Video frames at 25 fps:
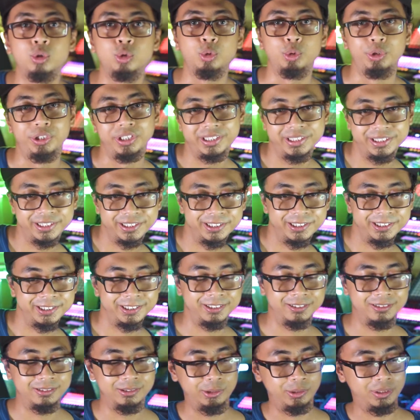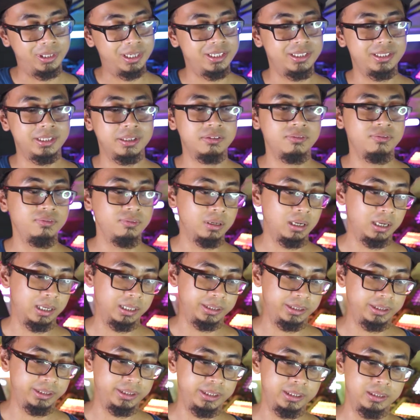to the ground. You can just
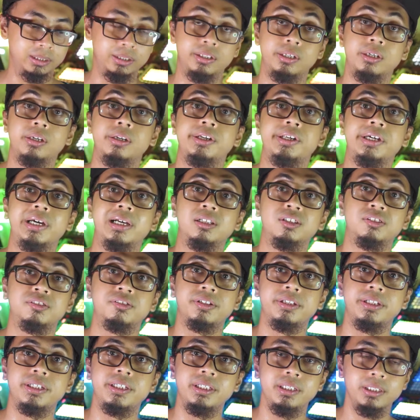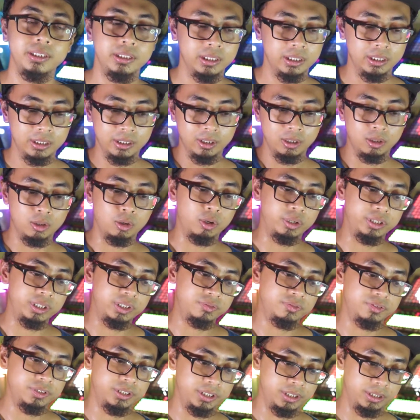tilt the LCD, or
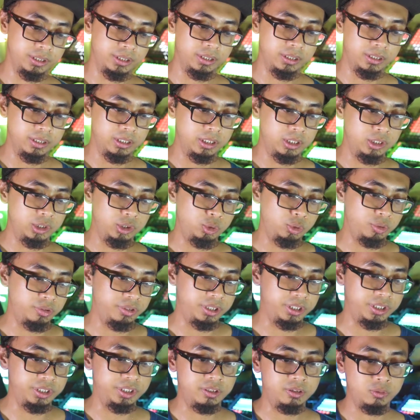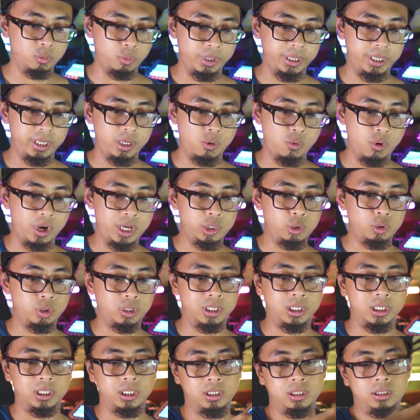even use it this way, where you
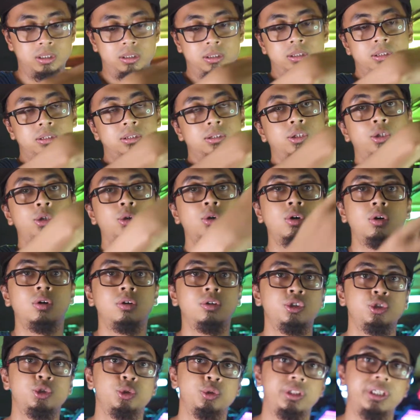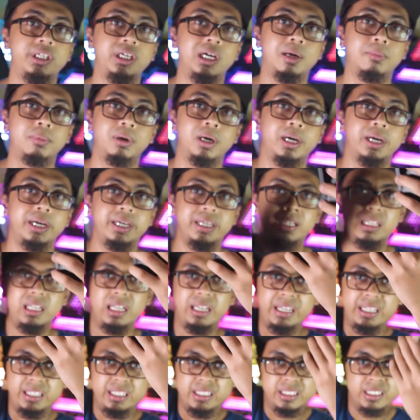are, you know, shooting up high.
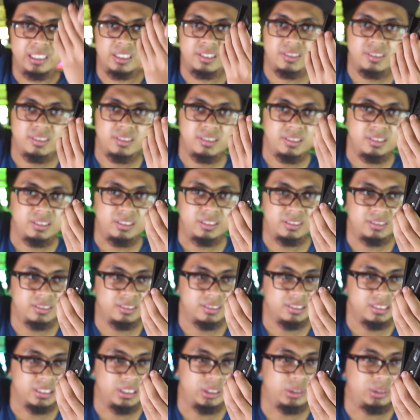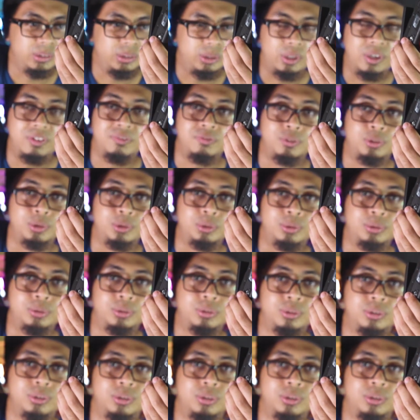Like, just, you know, you have to